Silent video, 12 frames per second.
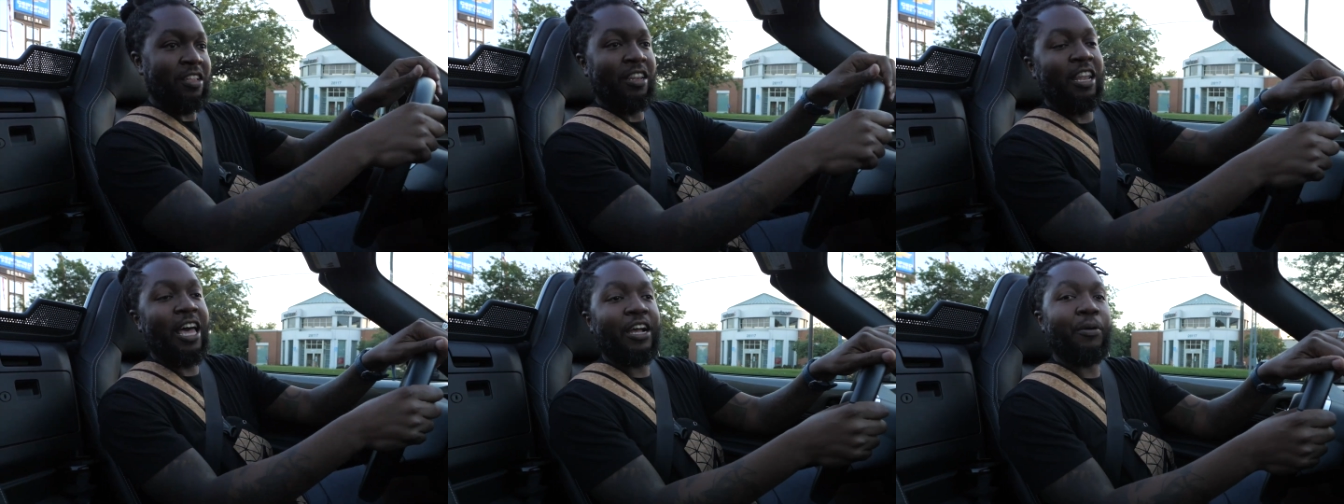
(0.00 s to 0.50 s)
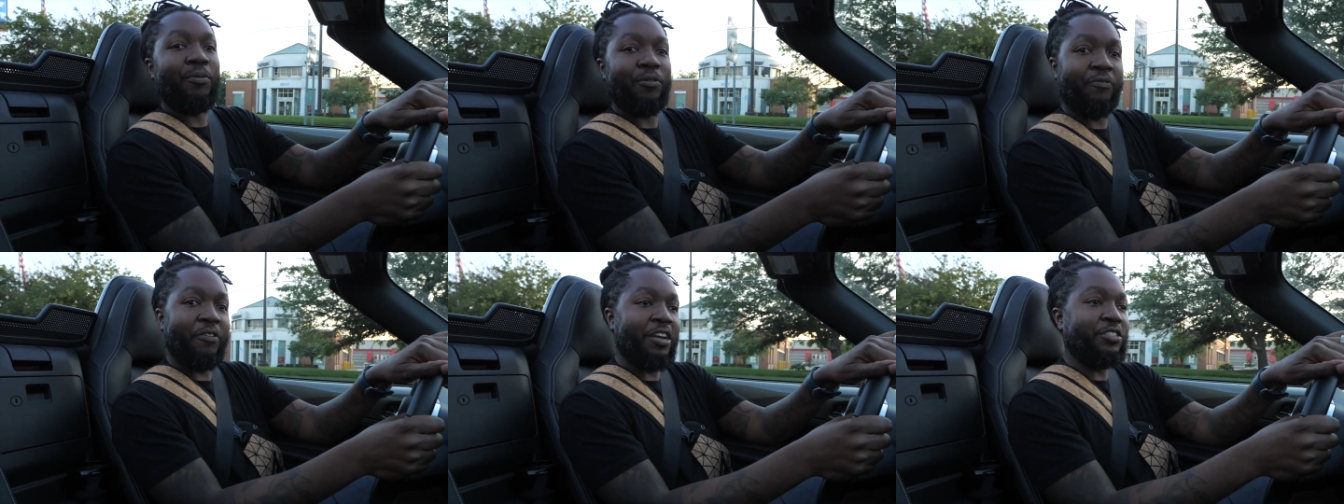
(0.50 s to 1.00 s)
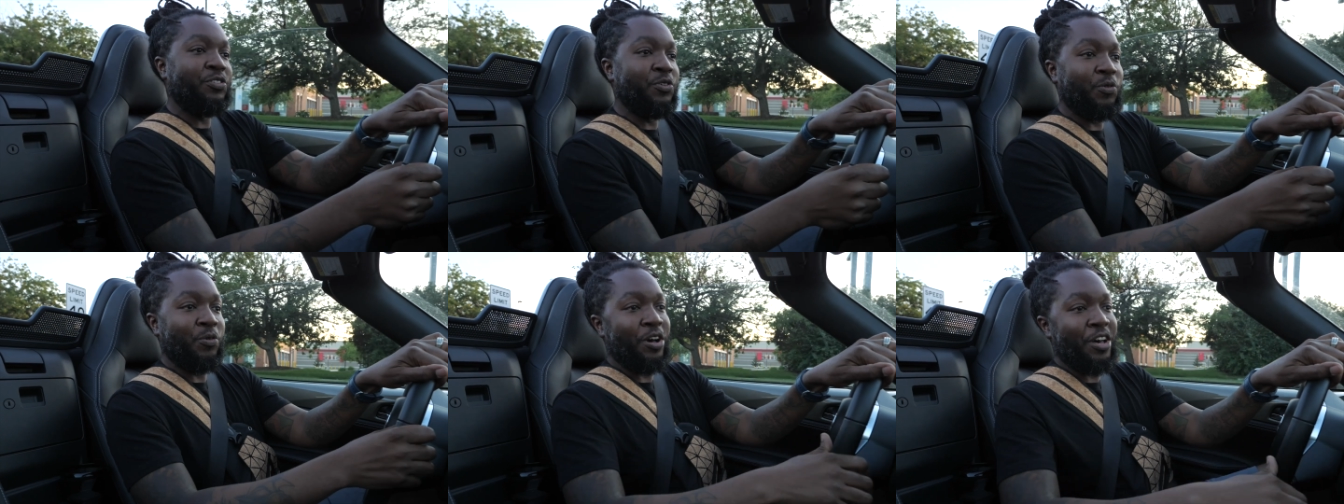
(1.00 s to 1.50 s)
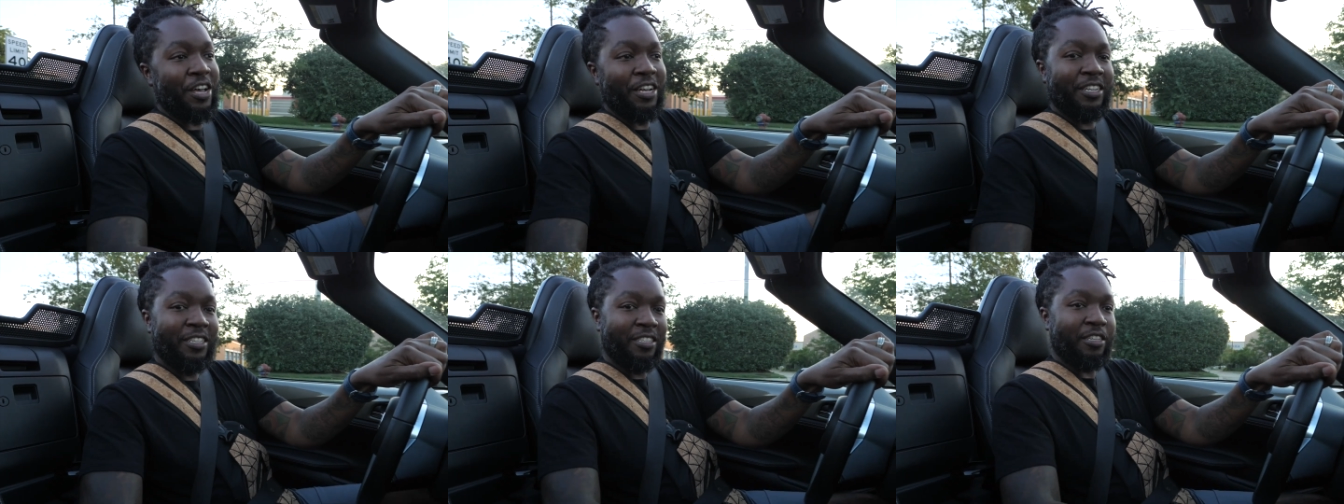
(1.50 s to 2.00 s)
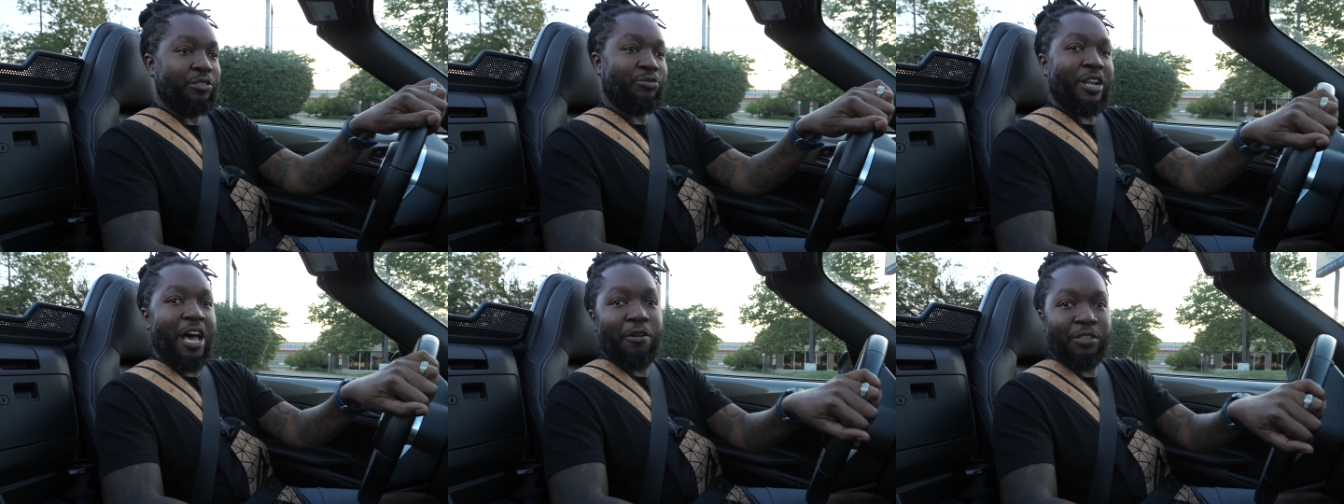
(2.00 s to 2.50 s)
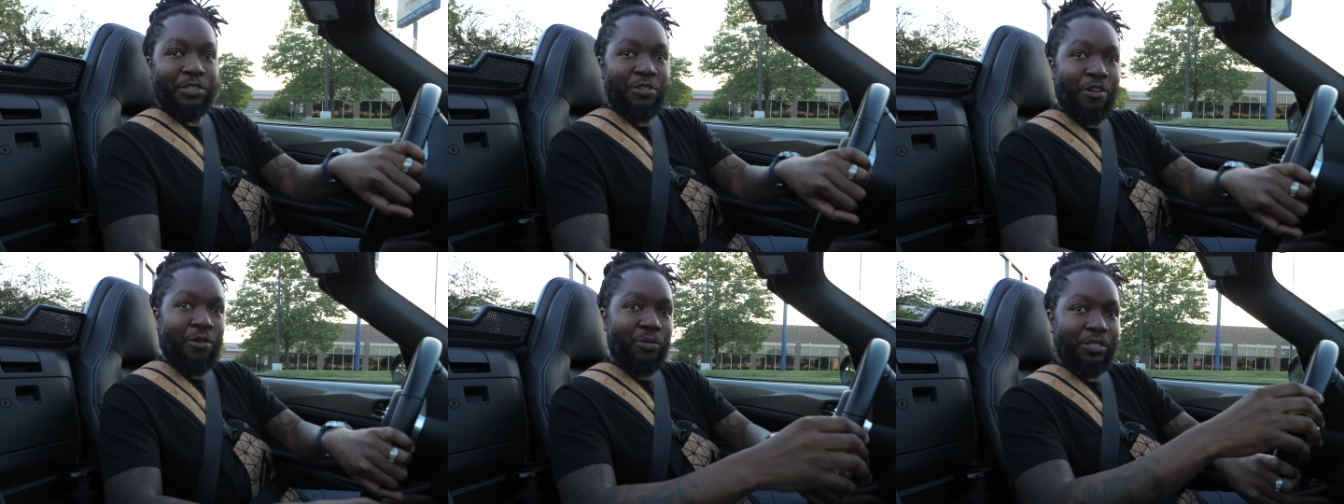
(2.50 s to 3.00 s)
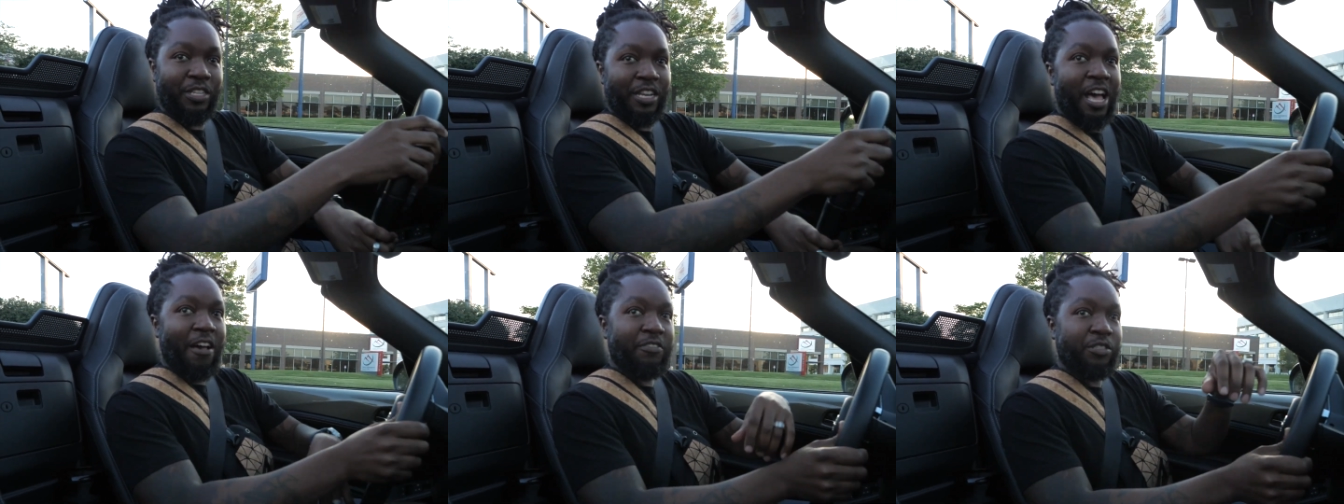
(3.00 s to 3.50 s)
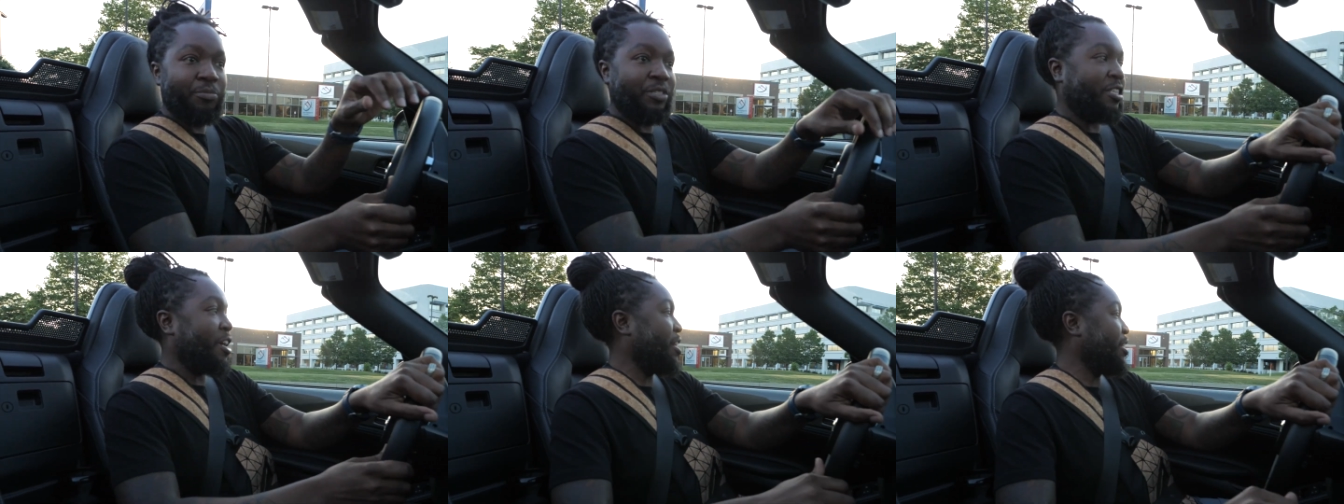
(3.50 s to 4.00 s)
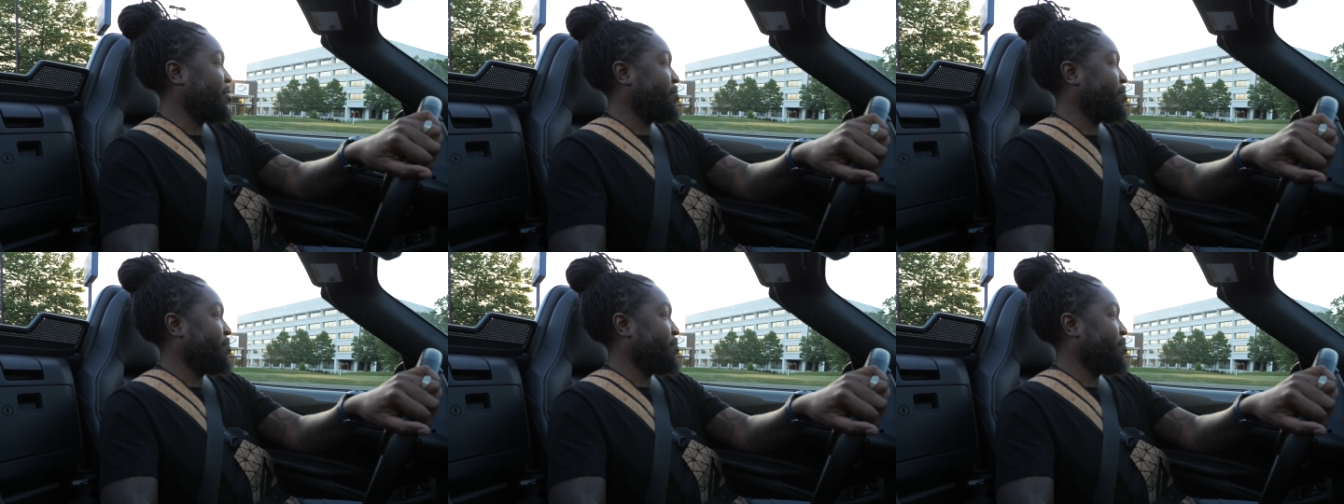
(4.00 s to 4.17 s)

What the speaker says: like a professional would. Because what I was doing was a novice mistake.